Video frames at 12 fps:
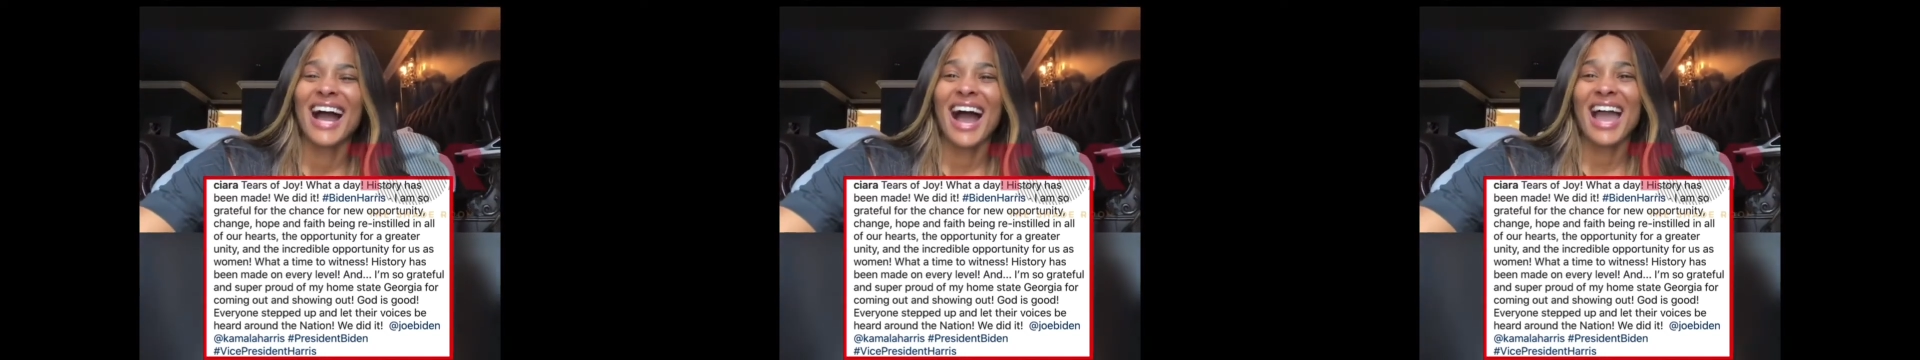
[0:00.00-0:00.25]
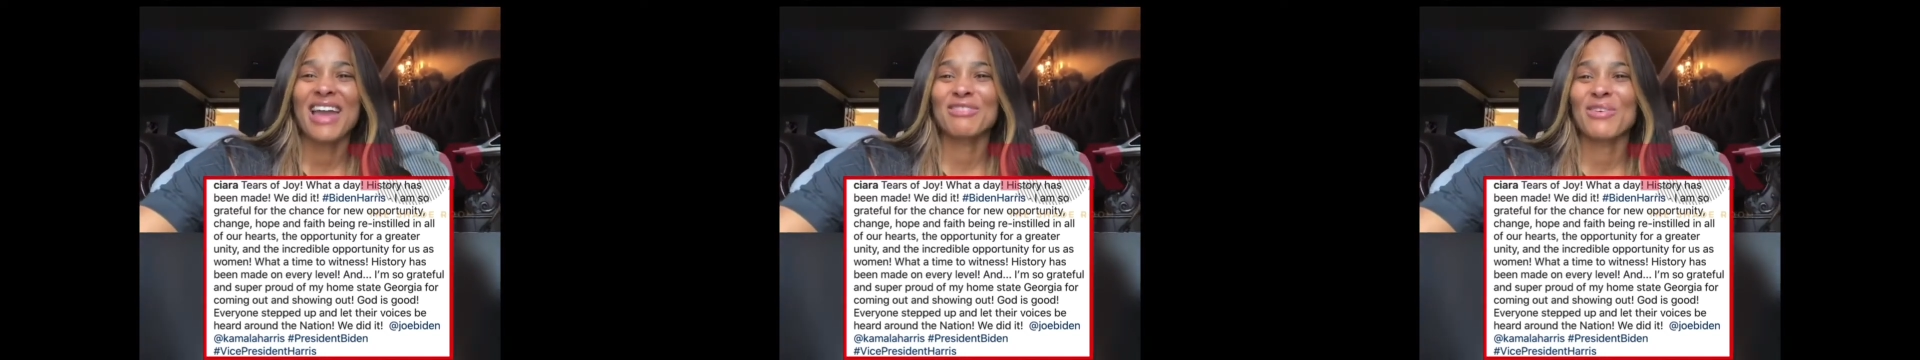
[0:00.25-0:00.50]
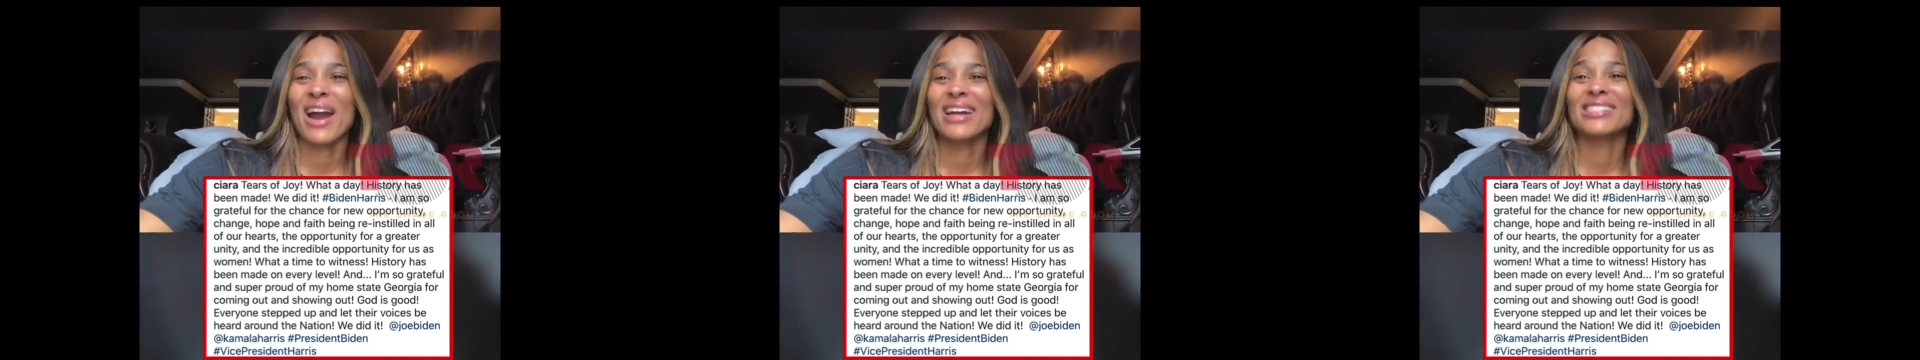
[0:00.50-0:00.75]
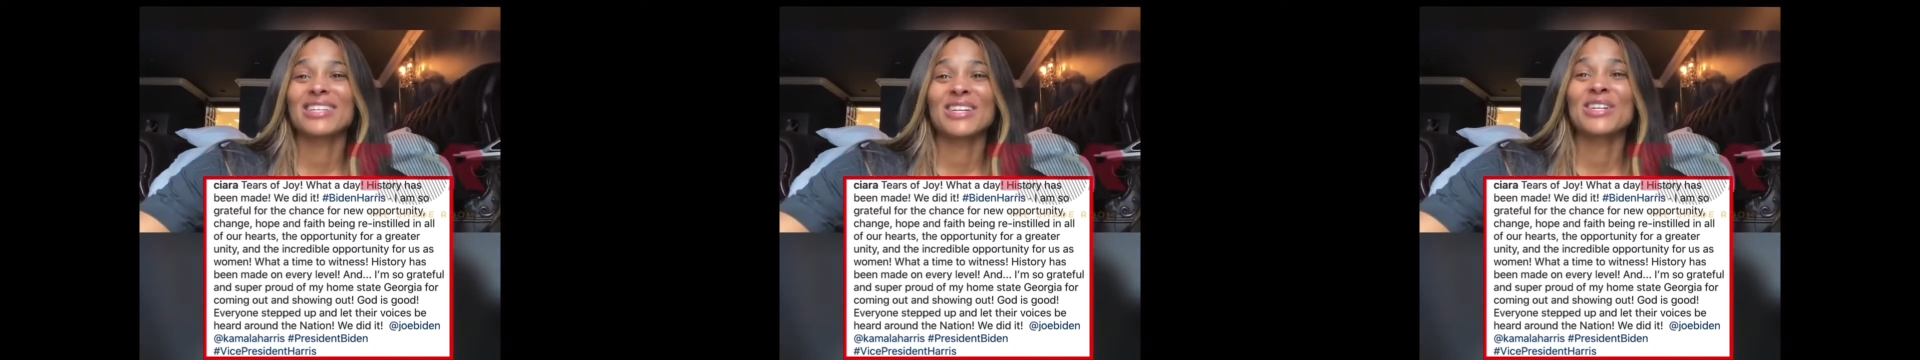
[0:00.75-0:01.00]
But you
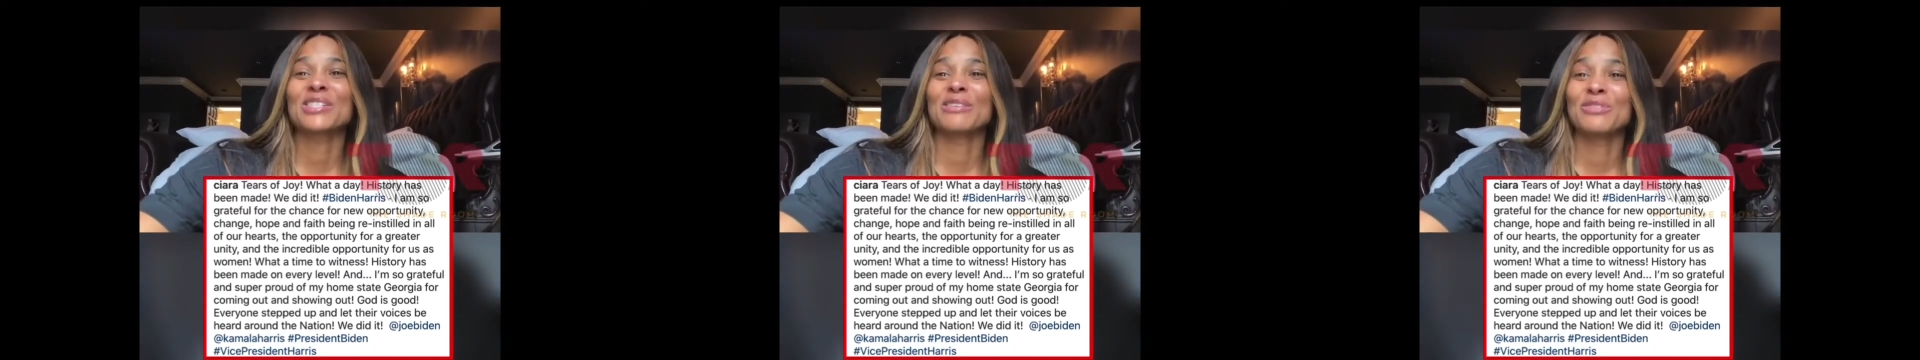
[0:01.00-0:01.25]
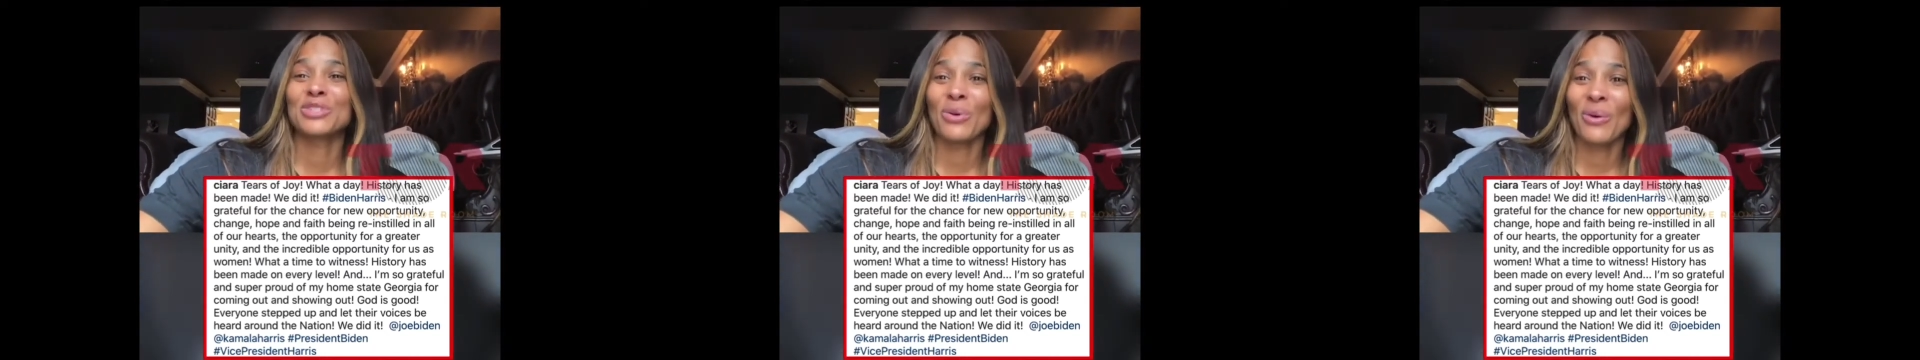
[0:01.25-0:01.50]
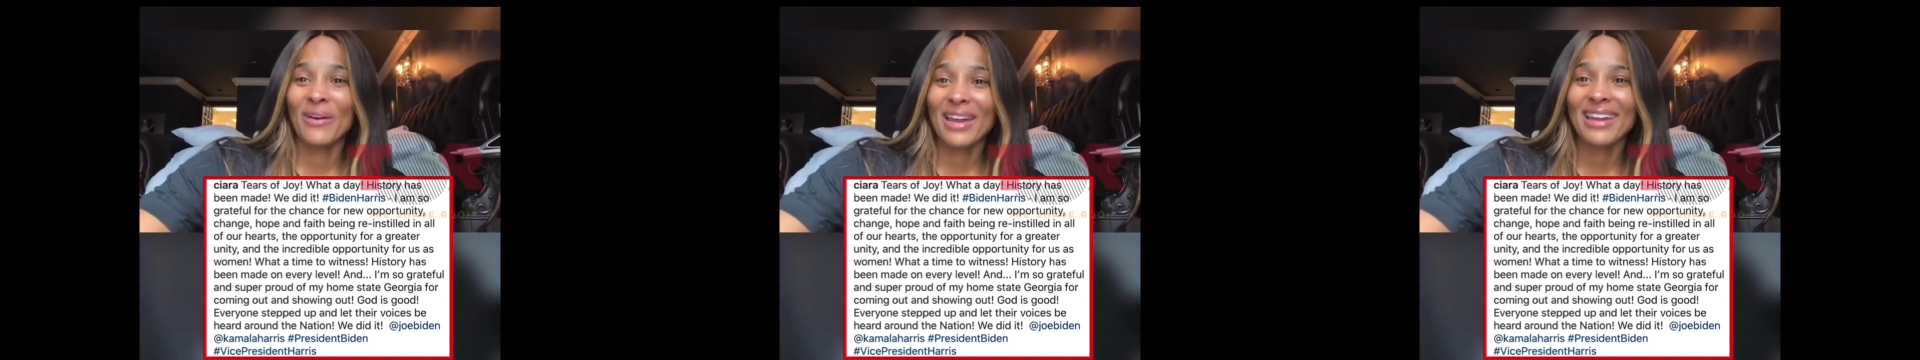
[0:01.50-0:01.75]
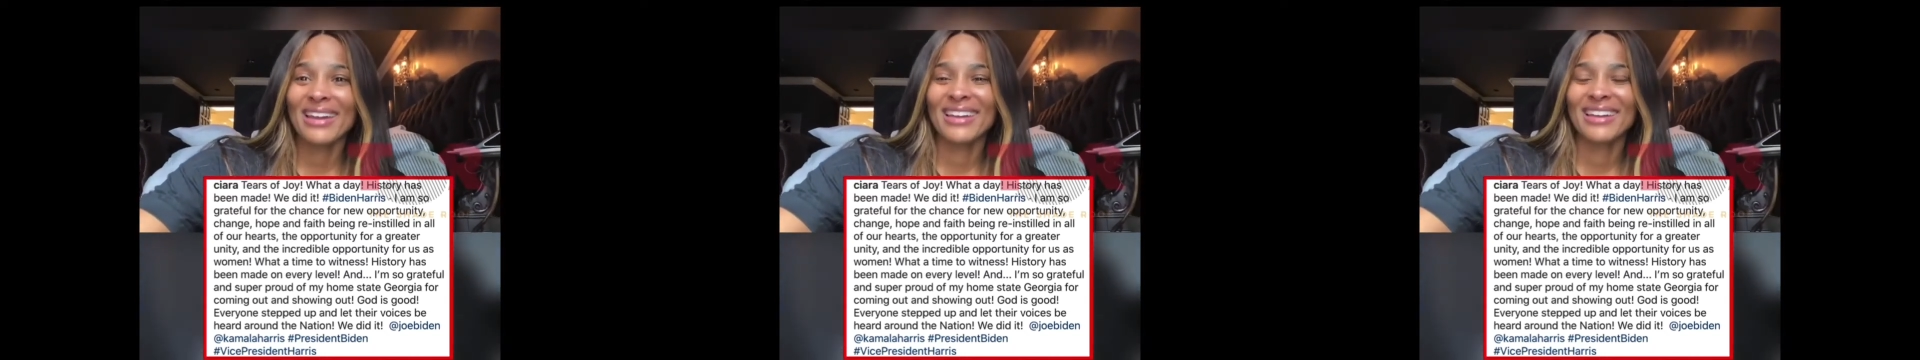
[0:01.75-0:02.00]
other niggas got to die
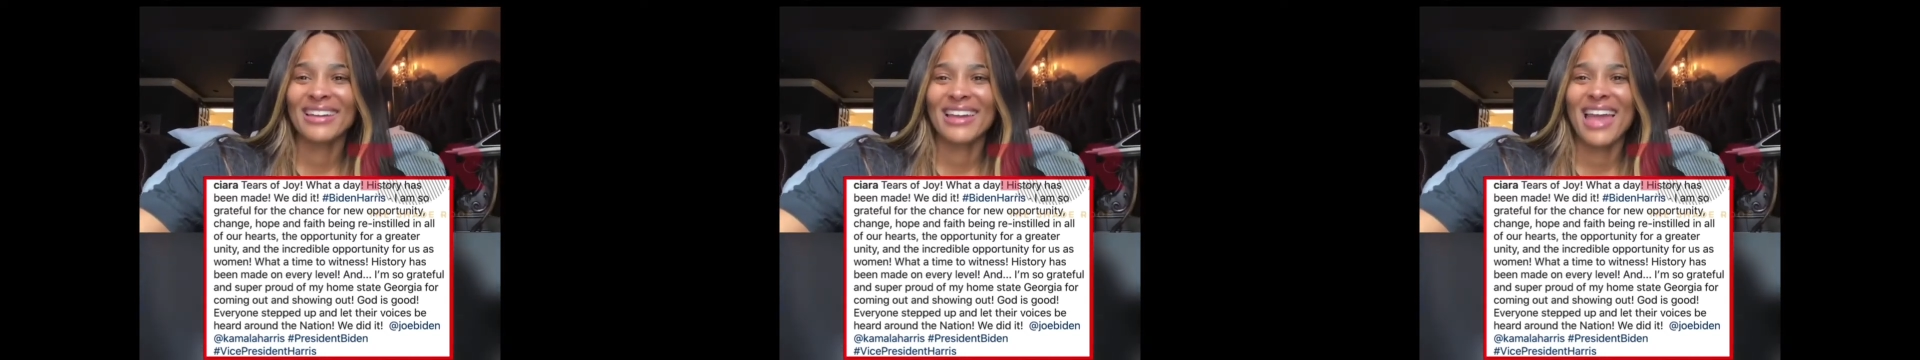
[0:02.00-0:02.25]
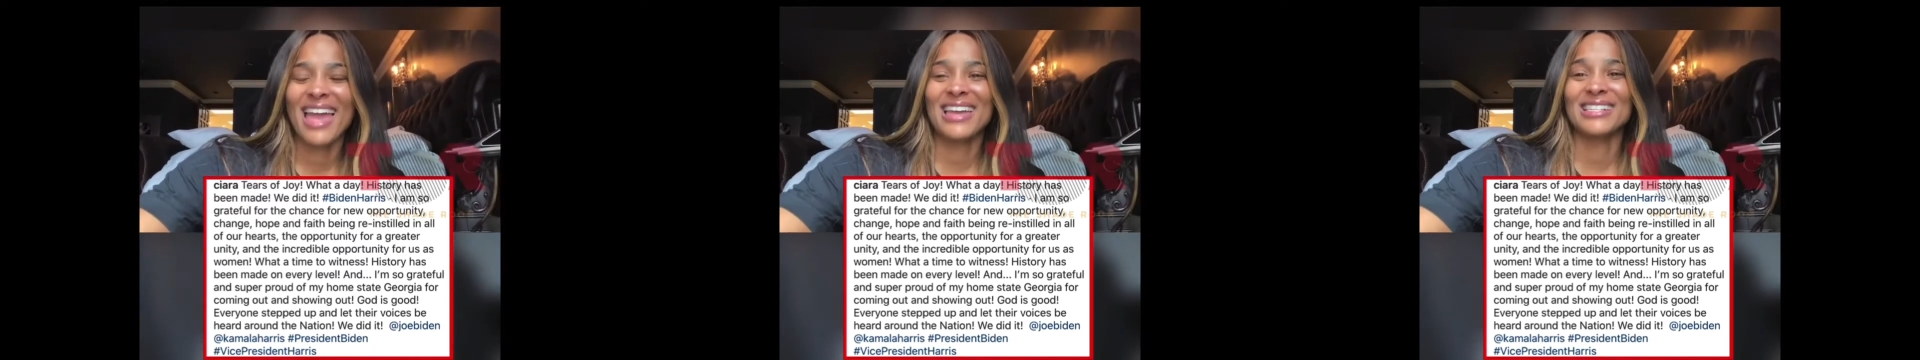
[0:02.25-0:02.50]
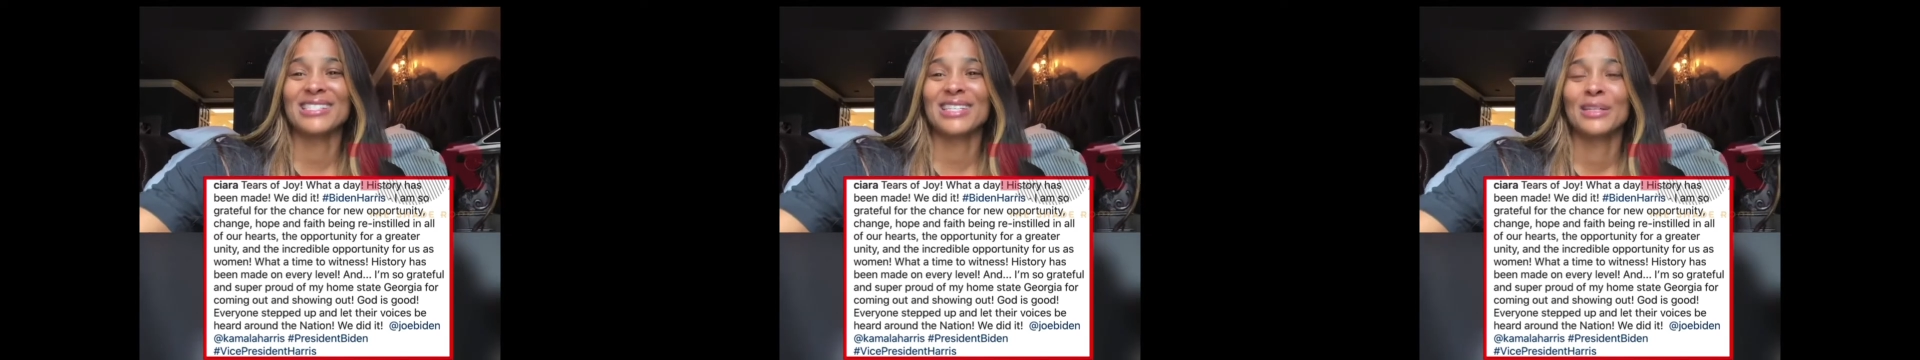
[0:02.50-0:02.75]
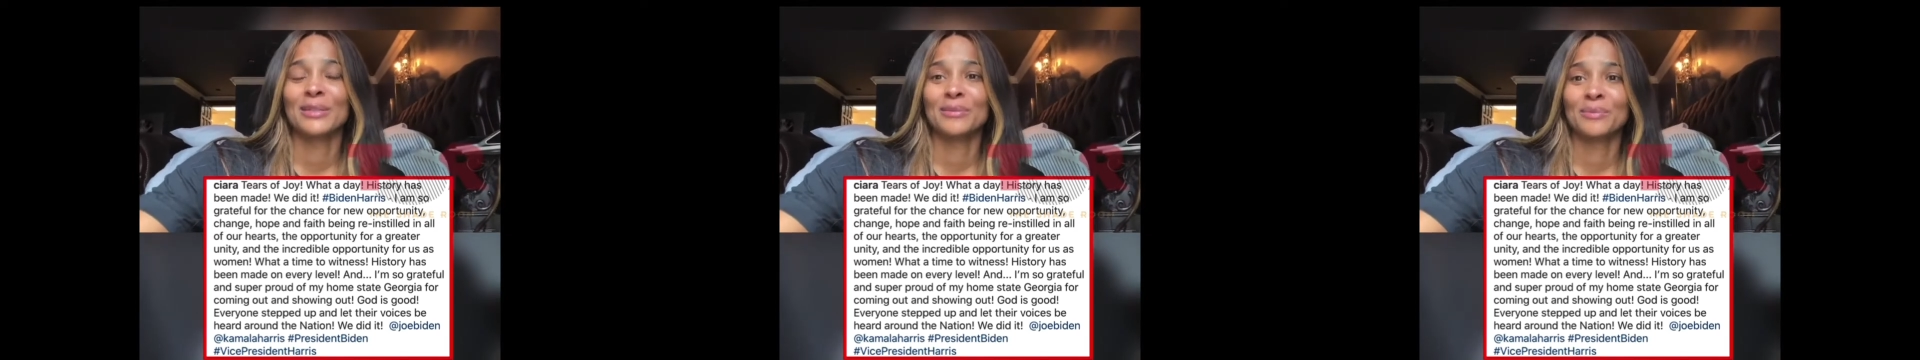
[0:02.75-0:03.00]
here with
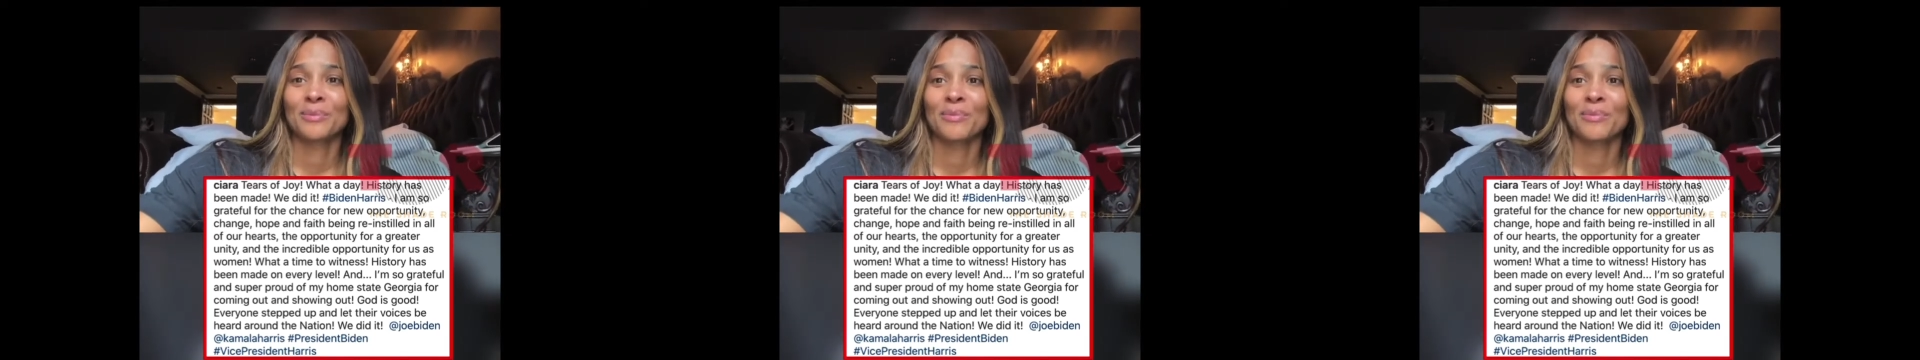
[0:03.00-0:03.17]
Biden,